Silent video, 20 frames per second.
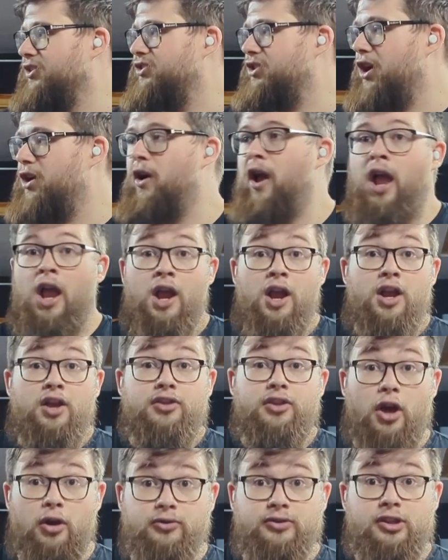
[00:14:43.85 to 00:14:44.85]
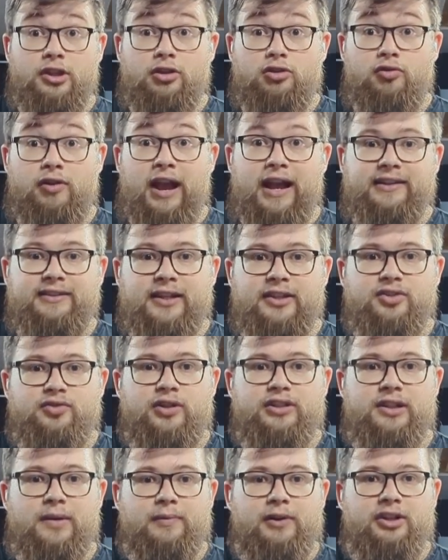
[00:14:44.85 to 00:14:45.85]
So those are the 3
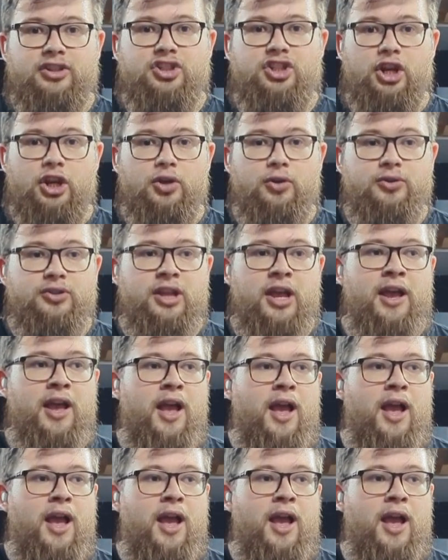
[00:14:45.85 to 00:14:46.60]
accessories I'm going to choose.